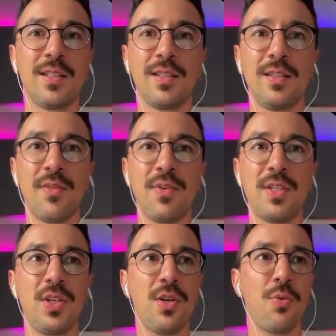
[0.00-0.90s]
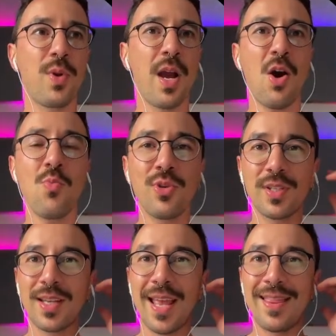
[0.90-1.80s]
David is here. We
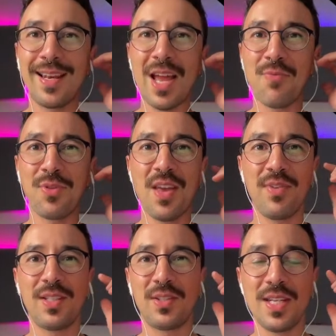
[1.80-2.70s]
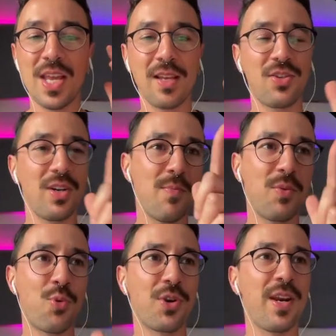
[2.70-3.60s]
almost had the live with David yesterday,
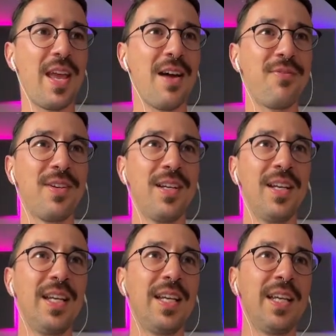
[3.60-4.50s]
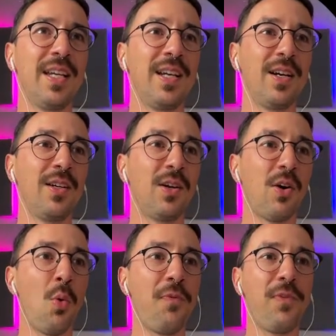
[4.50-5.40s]
but we're gonna have
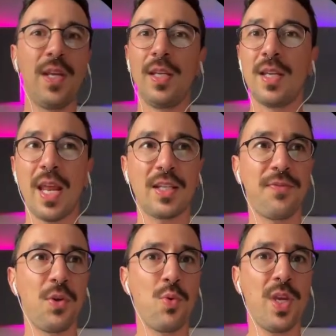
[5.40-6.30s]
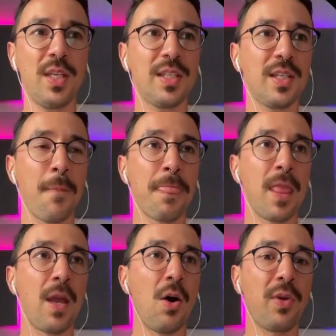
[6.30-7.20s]
hopefully in the next few weeks.
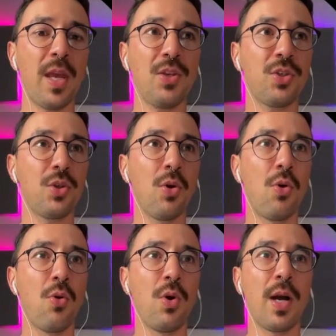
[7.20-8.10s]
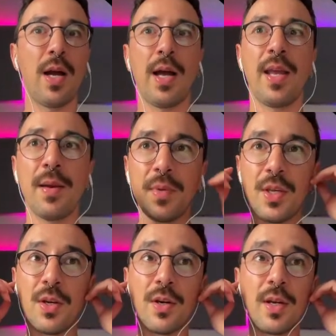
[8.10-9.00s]
Okay, so I am
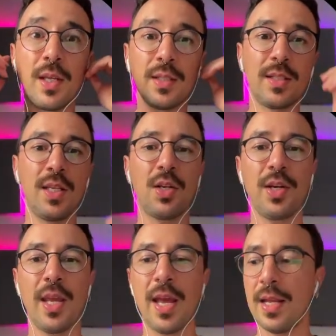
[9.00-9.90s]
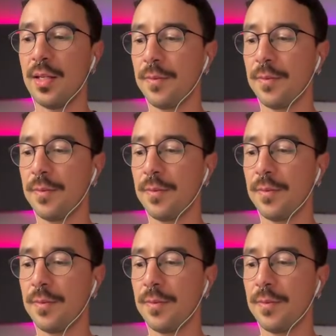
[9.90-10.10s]
here in Tinkercad.